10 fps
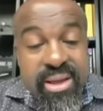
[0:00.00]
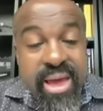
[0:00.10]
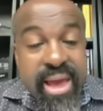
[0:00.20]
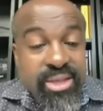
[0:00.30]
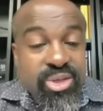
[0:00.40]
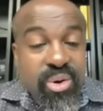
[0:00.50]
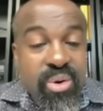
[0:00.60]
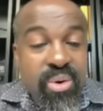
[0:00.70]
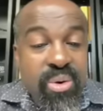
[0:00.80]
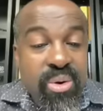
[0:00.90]
And
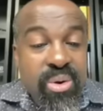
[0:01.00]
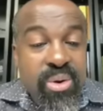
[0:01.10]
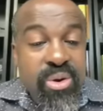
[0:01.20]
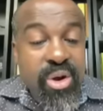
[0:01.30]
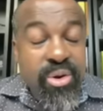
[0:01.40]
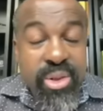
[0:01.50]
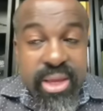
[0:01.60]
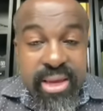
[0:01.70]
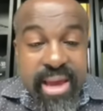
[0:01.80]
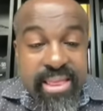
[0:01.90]
so not only
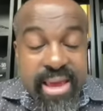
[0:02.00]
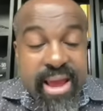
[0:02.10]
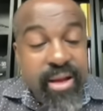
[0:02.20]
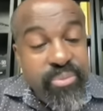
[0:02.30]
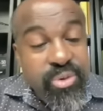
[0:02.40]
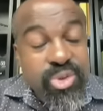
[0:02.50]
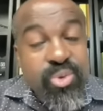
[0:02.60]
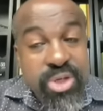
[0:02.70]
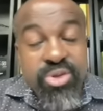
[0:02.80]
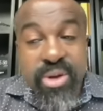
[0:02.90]
can they help you
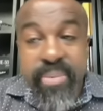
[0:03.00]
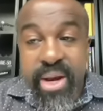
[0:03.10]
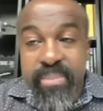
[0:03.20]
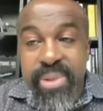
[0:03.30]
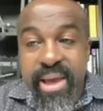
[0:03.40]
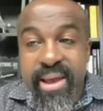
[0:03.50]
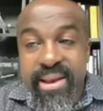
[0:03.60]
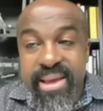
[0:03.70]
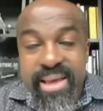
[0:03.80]
switch to a better plan,